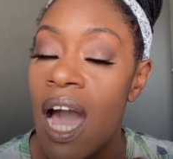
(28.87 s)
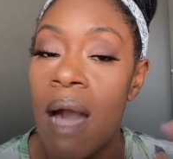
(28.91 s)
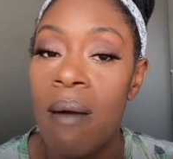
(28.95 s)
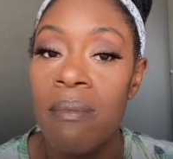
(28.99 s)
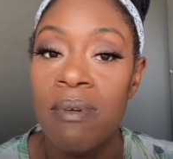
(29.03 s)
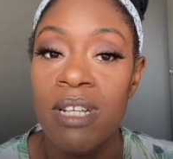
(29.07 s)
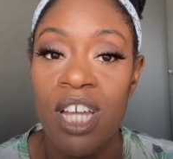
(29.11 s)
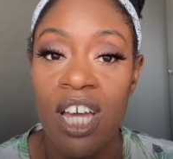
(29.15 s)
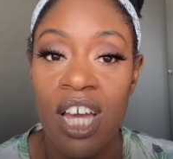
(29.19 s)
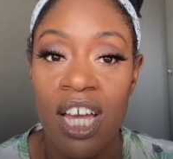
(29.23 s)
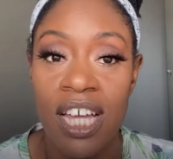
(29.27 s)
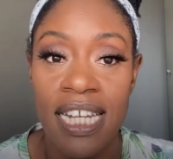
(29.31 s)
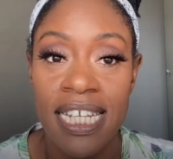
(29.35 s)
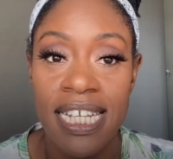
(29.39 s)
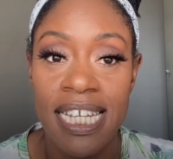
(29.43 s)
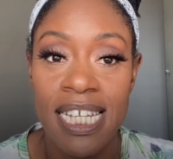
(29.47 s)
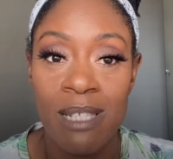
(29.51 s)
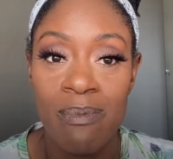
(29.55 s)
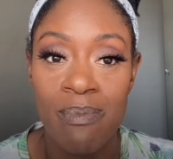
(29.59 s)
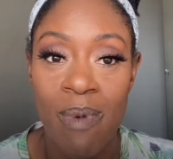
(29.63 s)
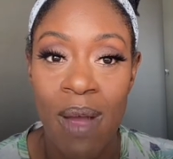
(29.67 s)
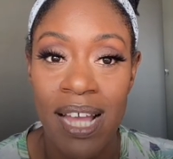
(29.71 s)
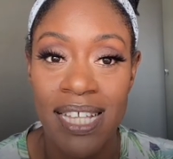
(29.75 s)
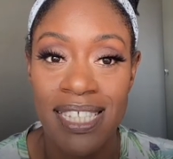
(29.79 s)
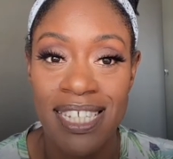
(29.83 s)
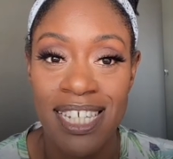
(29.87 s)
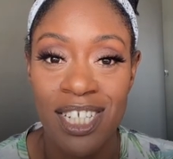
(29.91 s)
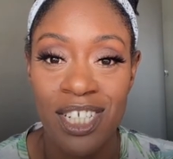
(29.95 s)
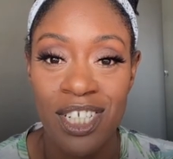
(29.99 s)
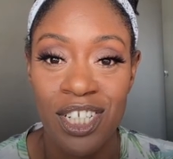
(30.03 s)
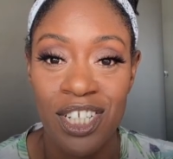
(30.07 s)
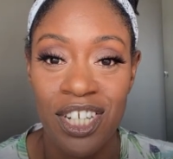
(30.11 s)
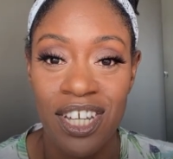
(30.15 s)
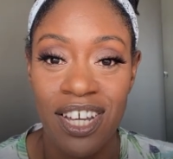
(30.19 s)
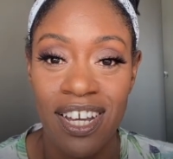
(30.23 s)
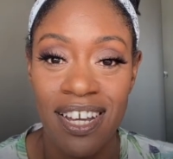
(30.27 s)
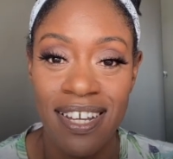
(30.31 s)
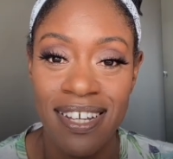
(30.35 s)
an early years
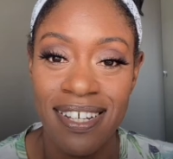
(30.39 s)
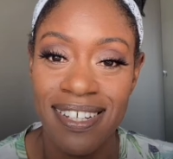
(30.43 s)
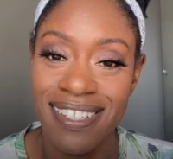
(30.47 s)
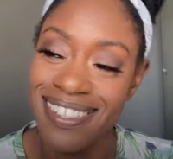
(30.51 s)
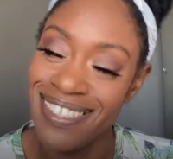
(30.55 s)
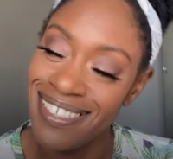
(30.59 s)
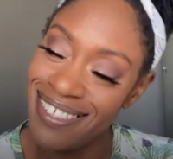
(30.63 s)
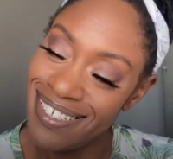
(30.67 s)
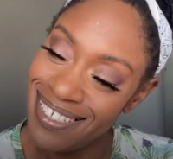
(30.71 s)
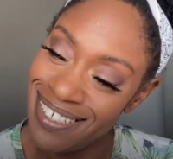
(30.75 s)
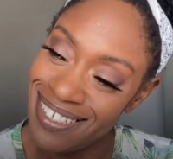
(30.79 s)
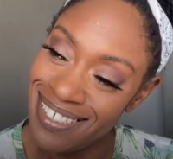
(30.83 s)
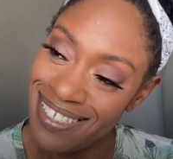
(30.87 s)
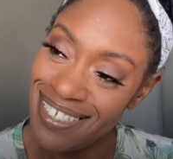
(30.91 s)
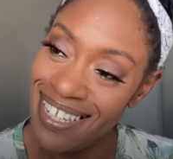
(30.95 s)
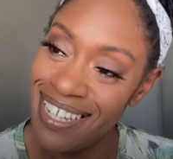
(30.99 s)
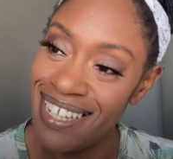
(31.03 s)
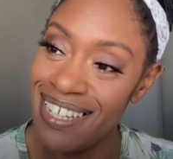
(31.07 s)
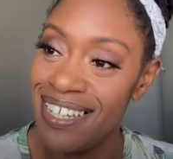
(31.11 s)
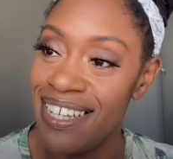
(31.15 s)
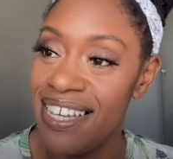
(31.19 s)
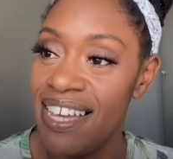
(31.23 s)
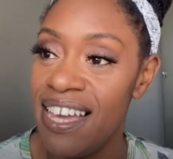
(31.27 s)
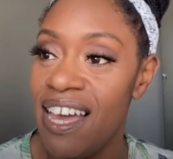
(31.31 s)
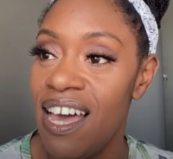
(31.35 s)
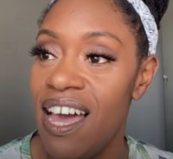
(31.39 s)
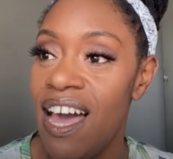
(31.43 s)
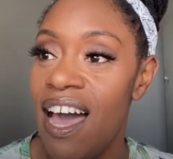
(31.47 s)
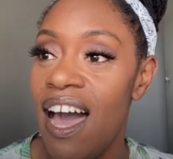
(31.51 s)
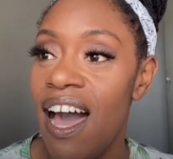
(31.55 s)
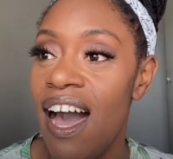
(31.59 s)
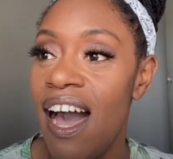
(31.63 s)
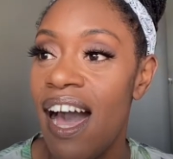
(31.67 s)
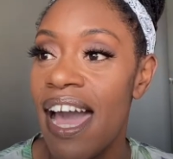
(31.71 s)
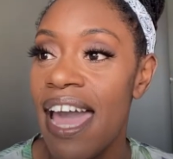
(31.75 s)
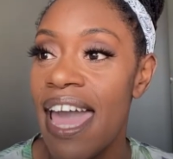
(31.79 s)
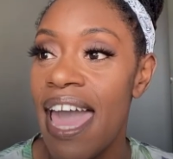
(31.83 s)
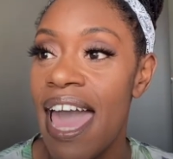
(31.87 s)
practitioner.
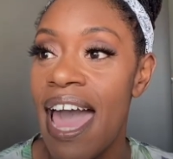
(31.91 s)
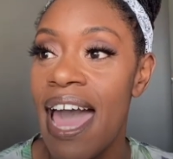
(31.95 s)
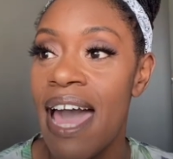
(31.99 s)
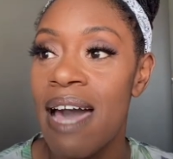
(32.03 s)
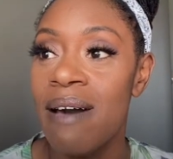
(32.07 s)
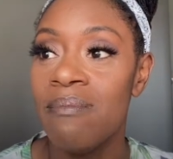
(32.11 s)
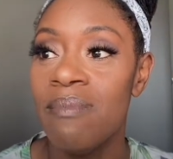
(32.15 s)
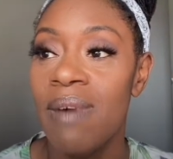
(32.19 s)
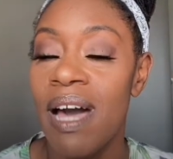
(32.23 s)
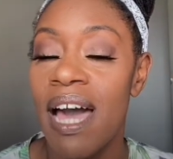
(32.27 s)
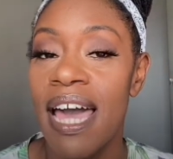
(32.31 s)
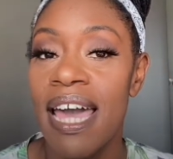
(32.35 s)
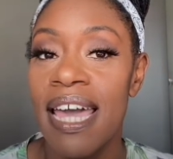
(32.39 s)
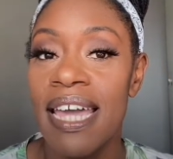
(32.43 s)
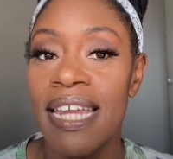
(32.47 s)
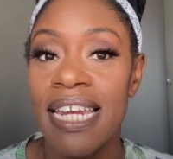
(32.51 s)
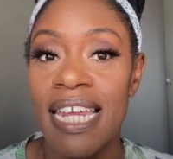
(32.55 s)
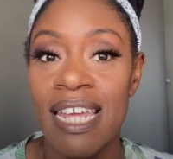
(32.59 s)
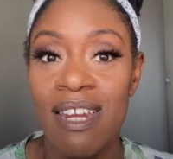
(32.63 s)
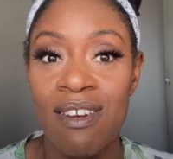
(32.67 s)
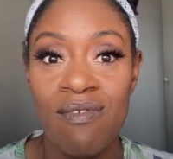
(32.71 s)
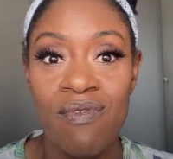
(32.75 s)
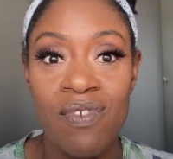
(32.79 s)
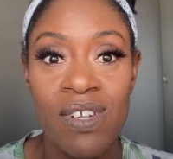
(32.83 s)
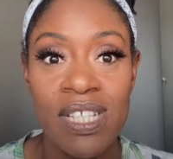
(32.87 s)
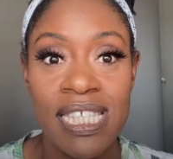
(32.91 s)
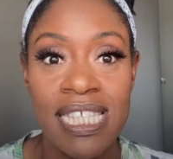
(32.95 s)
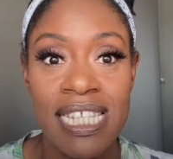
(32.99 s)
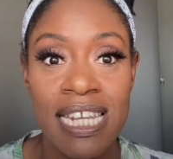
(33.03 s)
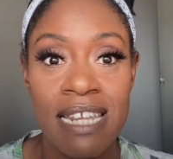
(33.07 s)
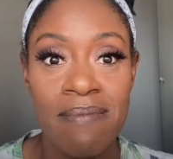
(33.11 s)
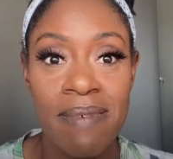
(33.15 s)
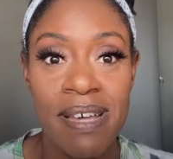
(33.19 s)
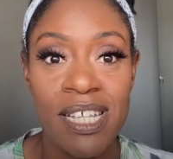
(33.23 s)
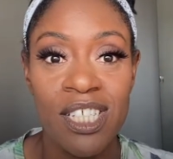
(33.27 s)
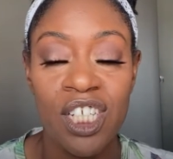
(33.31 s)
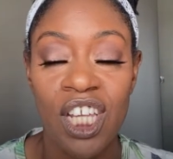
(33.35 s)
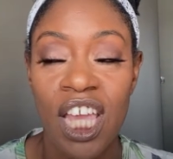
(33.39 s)
I am an infant sleep
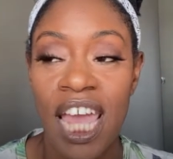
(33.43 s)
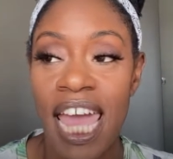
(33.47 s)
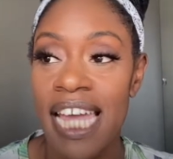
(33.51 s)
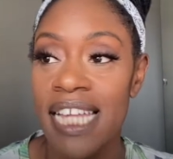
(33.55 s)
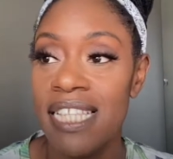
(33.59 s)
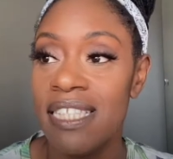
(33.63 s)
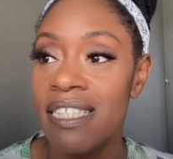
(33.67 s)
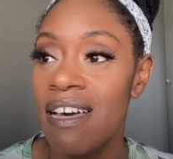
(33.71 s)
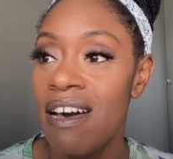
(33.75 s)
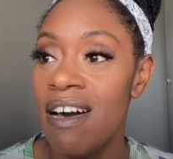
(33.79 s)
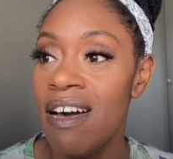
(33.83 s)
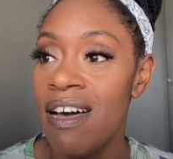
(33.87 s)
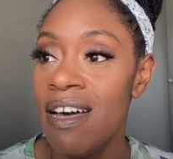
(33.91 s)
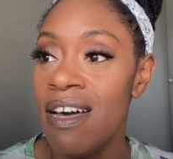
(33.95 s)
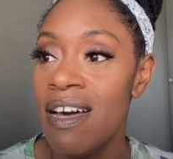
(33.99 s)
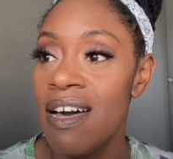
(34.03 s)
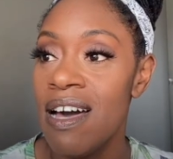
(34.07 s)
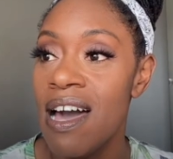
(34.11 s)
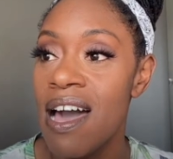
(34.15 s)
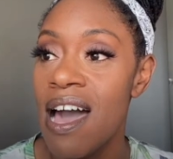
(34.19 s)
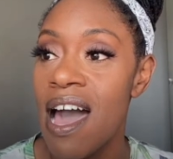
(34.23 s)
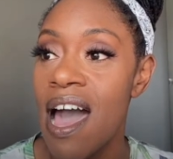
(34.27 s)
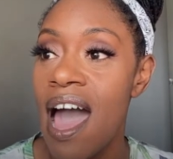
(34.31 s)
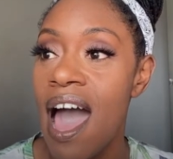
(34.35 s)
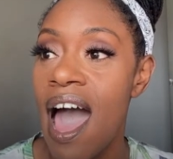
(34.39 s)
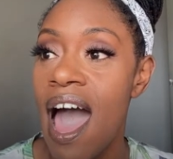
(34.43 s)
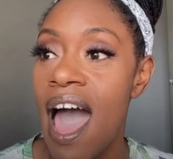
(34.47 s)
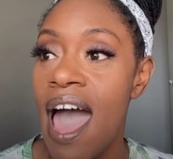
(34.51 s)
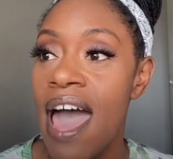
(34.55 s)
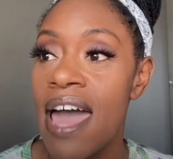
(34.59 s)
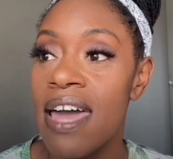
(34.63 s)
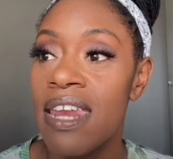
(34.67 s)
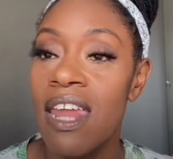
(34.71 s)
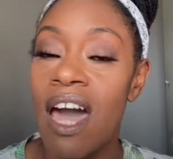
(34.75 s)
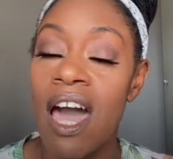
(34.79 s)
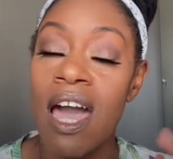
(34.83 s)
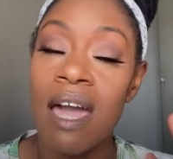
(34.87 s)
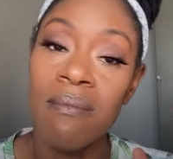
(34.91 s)
educator,
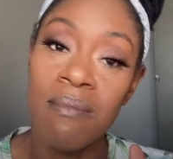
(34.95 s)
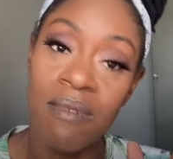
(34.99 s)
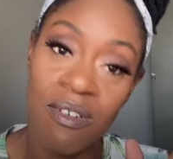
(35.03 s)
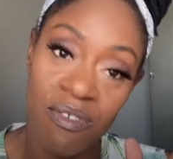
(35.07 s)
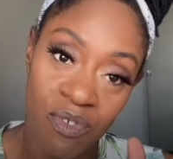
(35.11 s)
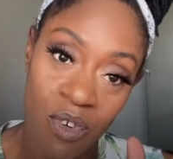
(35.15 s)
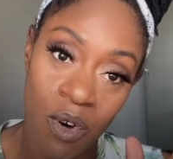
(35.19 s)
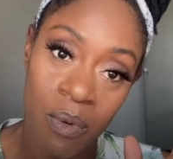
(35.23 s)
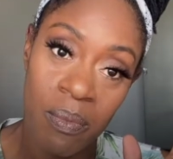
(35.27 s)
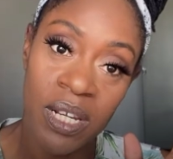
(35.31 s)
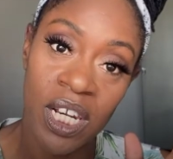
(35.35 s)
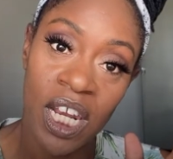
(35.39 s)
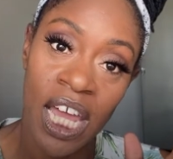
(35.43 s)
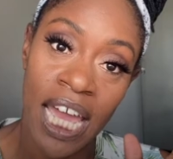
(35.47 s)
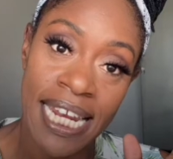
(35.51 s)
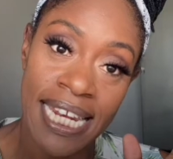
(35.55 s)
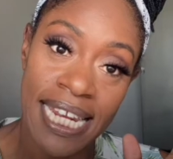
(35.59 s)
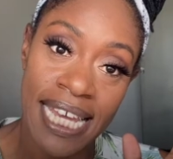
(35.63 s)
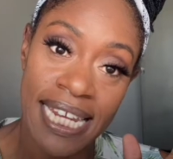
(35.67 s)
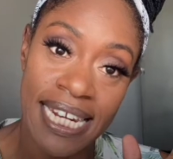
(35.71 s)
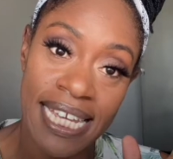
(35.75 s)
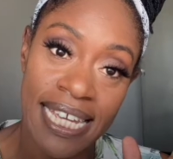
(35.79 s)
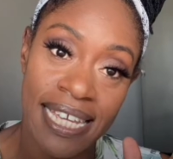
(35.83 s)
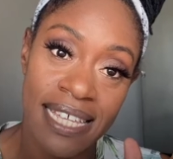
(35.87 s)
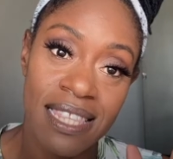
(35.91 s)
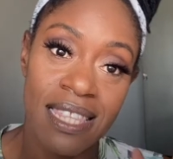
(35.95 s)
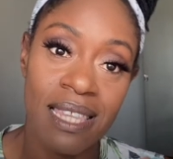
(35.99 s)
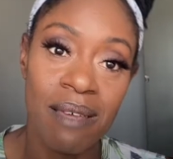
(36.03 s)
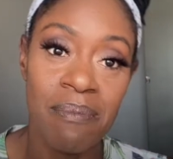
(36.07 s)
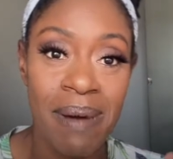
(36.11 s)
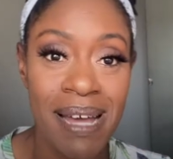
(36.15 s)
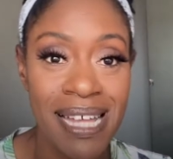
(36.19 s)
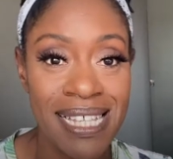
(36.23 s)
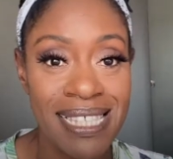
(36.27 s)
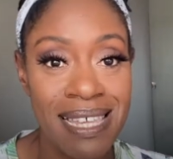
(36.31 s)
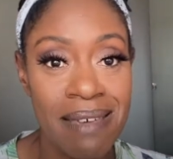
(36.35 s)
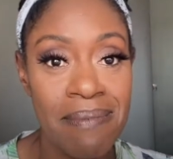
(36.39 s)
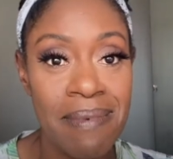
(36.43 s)
and I'm a former night nanny. The
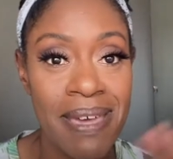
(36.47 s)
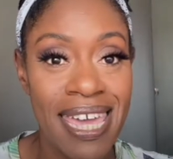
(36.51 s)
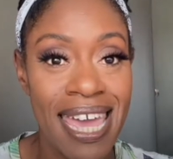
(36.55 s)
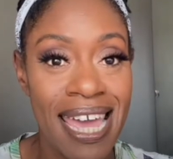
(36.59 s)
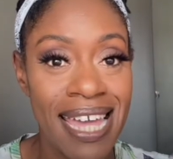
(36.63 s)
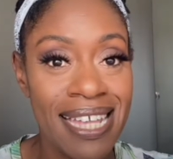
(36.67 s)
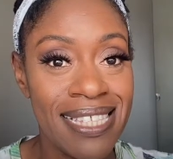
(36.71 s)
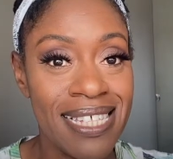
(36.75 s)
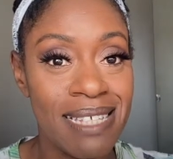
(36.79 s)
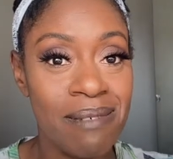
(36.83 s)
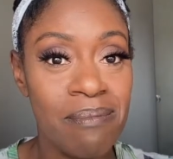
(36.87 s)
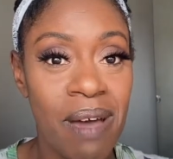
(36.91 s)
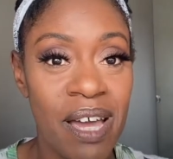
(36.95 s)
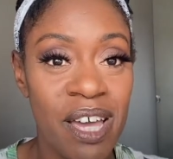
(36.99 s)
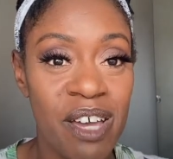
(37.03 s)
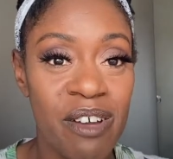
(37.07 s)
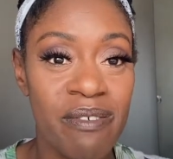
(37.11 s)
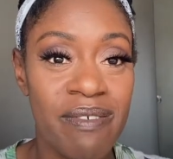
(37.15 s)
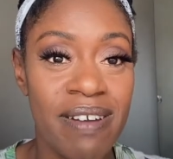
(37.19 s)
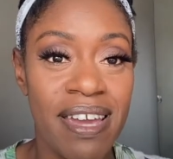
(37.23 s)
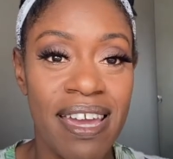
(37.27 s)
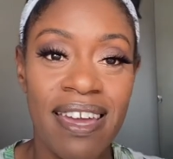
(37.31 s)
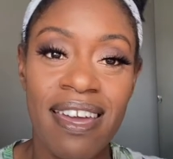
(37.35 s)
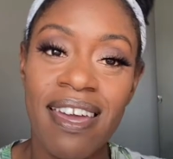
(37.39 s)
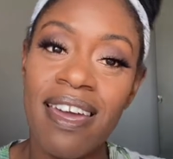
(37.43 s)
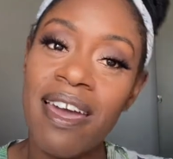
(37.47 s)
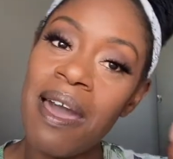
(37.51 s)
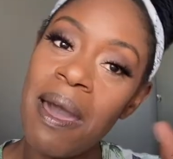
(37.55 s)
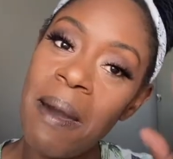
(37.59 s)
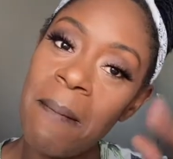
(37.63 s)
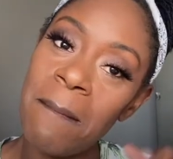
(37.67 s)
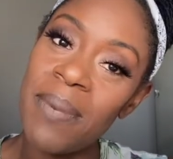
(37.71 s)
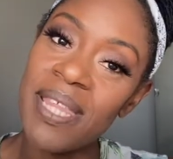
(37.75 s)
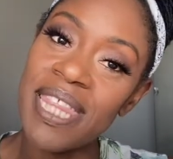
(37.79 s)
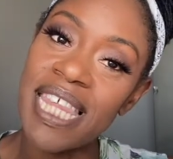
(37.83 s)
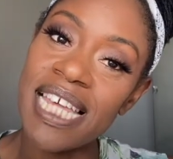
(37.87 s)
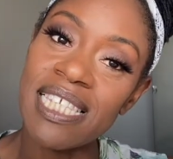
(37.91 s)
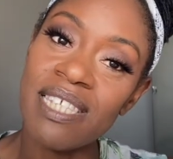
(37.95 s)
pandemic ended my career,
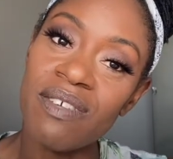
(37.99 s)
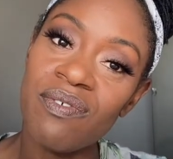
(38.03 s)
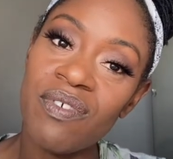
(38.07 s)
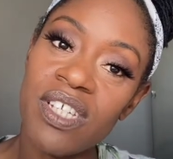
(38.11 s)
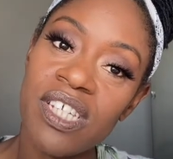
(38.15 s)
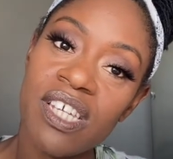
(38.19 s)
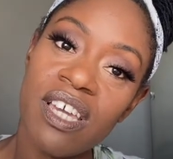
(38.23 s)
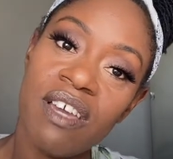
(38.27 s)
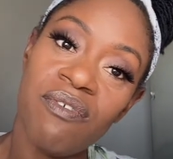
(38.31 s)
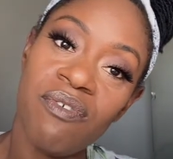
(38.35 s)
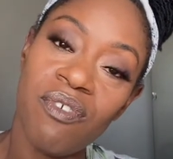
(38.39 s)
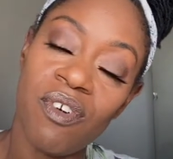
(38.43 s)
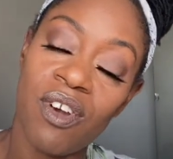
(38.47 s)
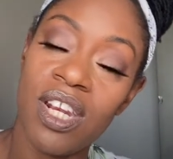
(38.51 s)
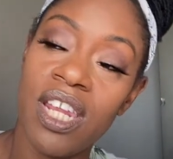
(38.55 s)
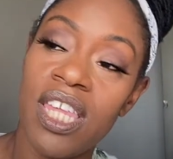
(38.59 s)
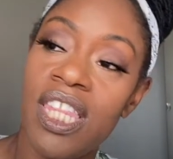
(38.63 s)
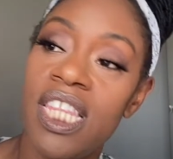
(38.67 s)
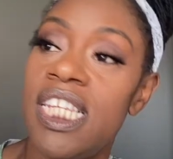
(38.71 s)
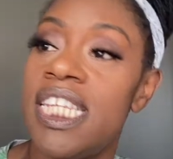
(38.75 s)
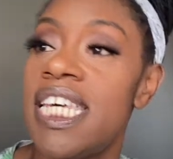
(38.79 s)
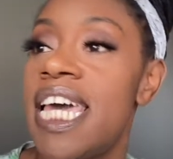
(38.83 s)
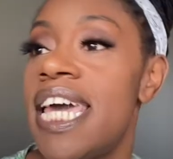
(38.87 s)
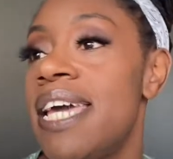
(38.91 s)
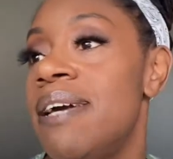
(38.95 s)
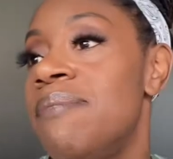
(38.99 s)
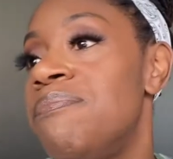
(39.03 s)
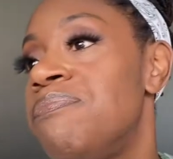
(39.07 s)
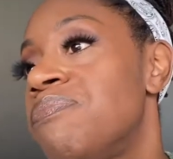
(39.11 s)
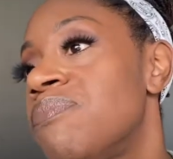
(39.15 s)
but that's a video for another day.